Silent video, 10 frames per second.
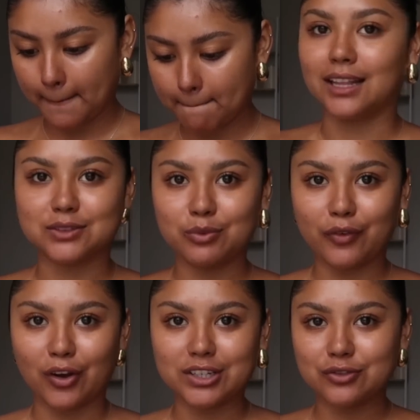Let's move
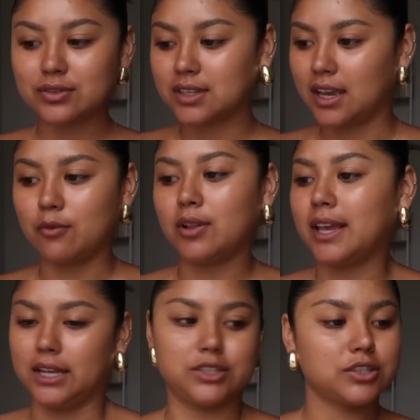on to skin while I
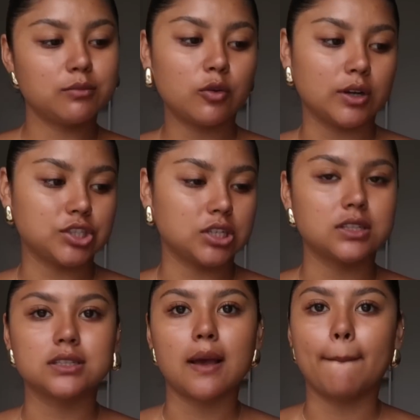answer some questions.